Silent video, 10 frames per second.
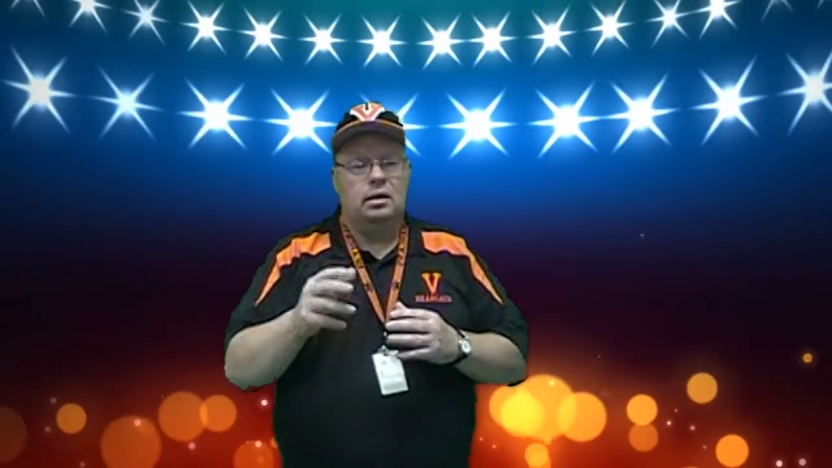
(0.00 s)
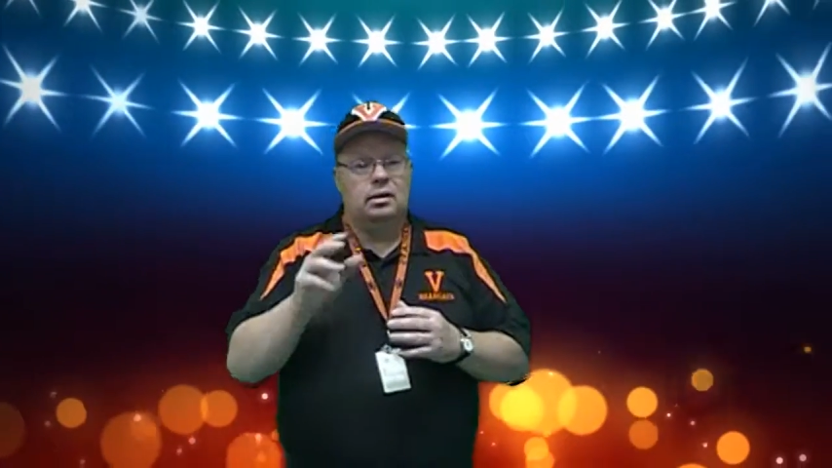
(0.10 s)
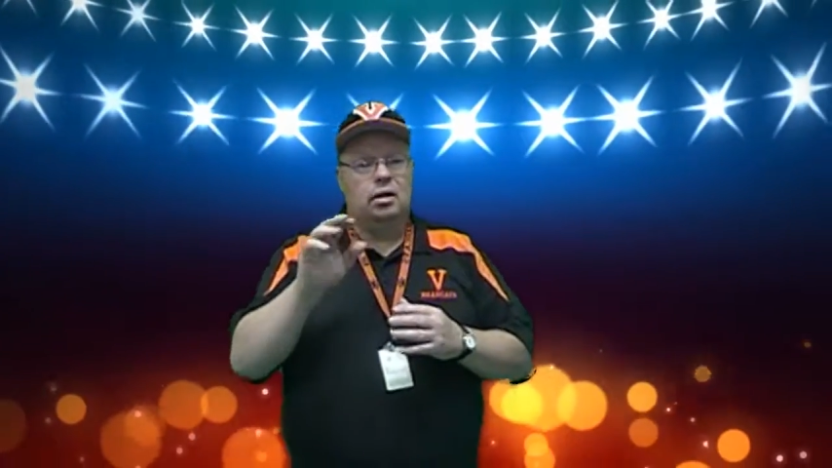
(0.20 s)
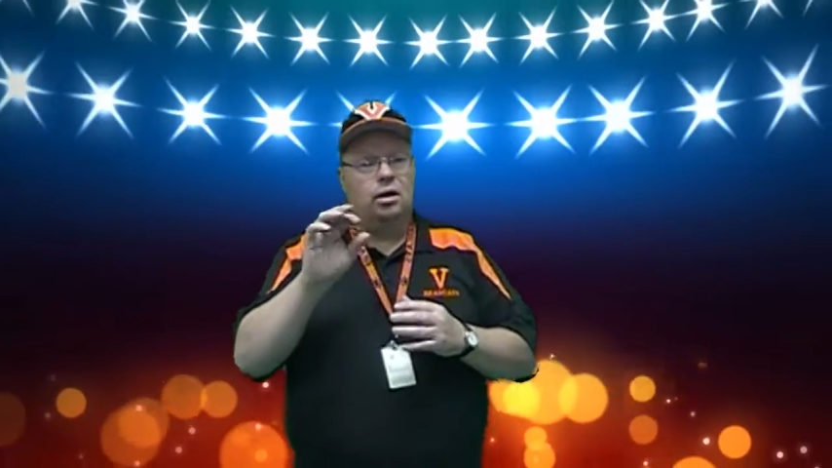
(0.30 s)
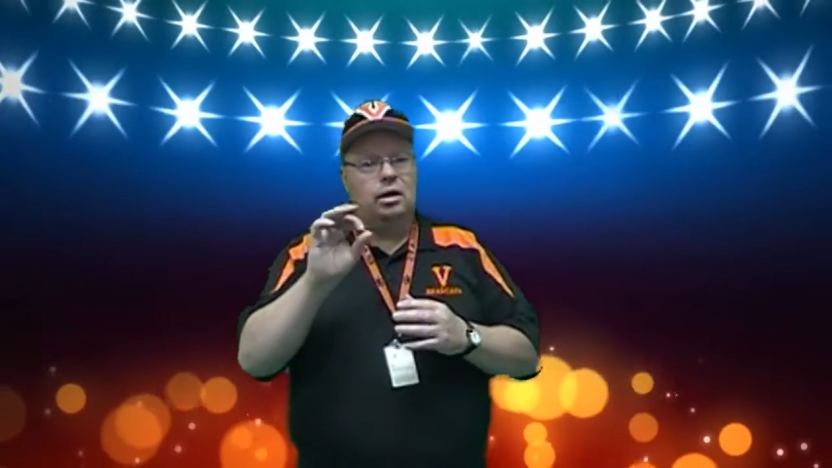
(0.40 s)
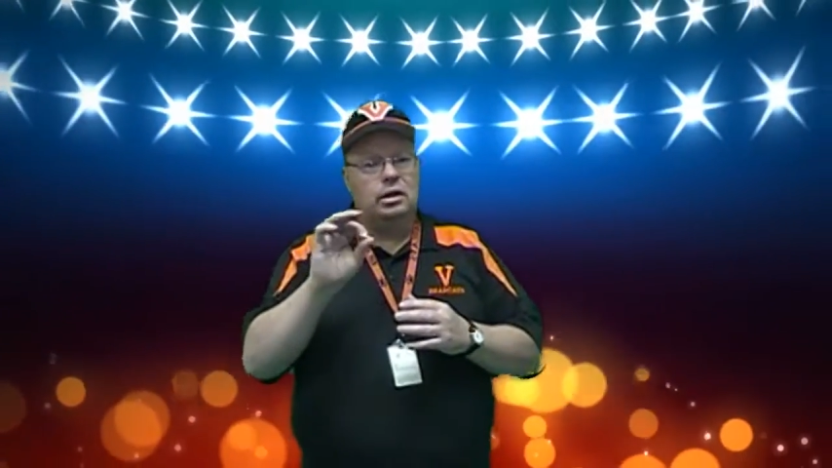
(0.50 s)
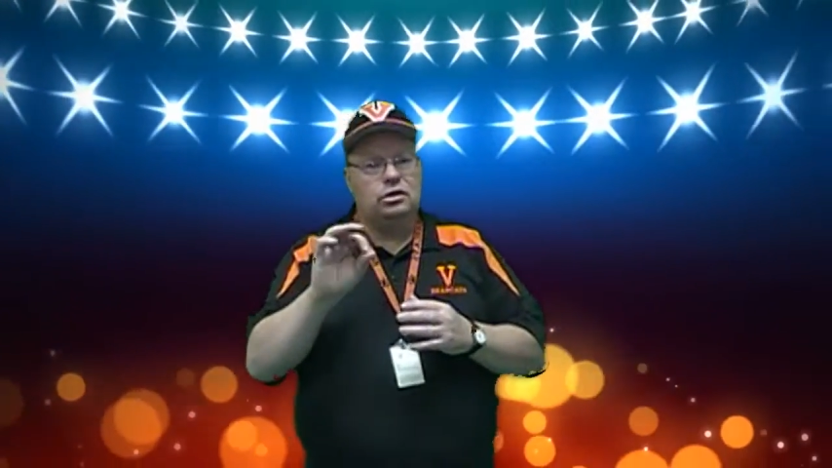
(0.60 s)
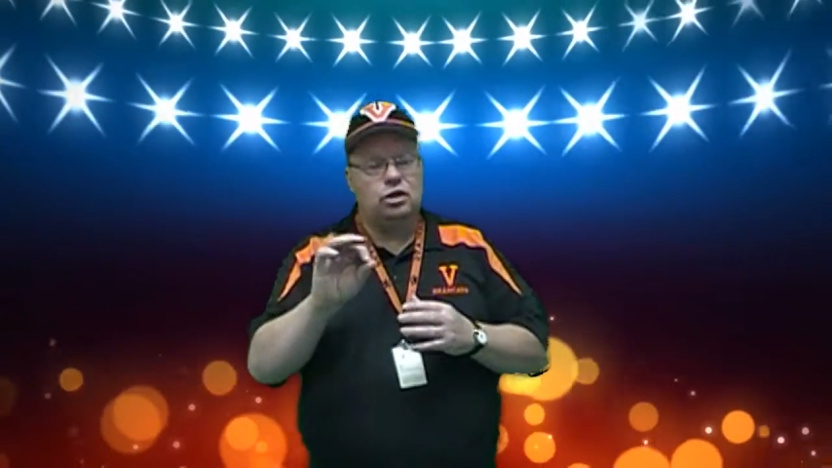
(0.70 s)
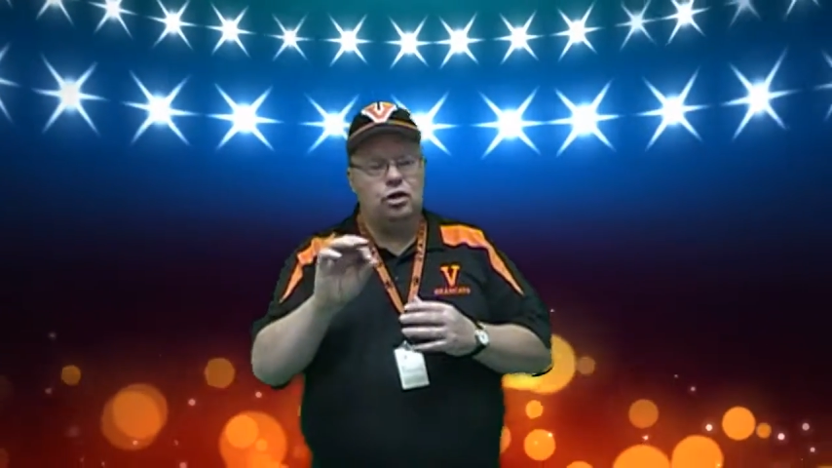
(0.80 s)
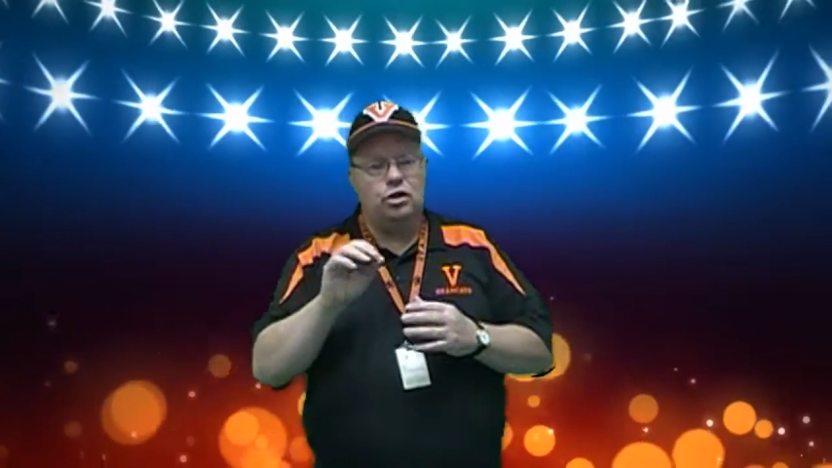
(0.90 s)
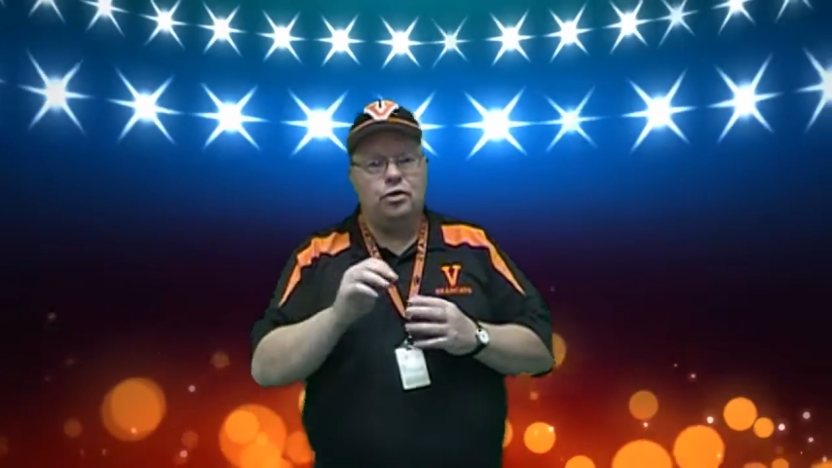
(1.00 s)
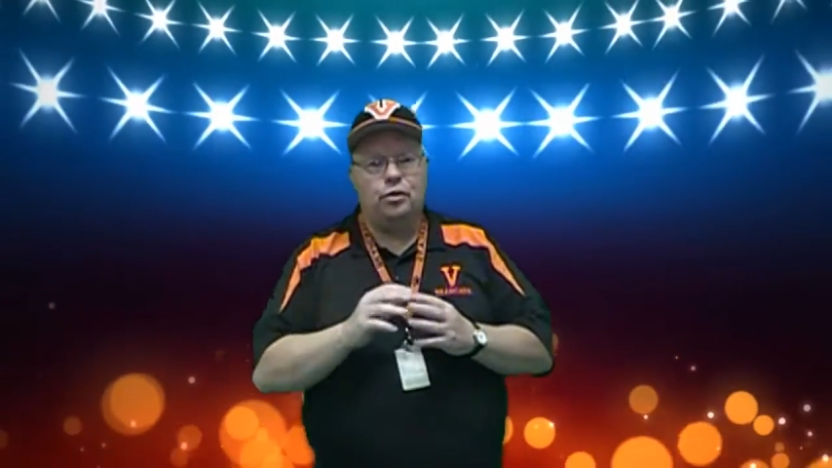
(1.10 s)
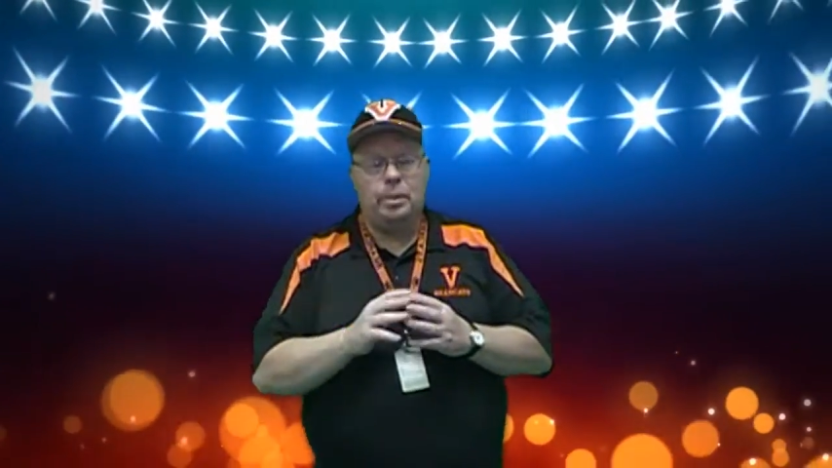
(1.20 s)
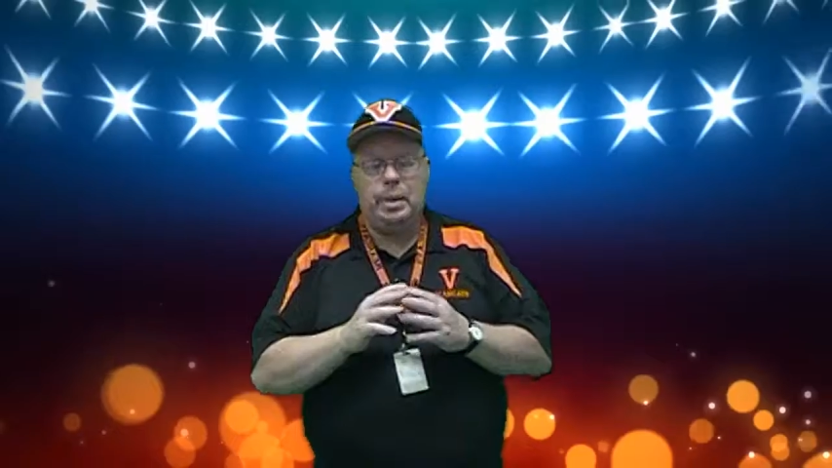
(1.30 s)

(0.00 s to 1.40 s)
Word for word: Tell at least two to three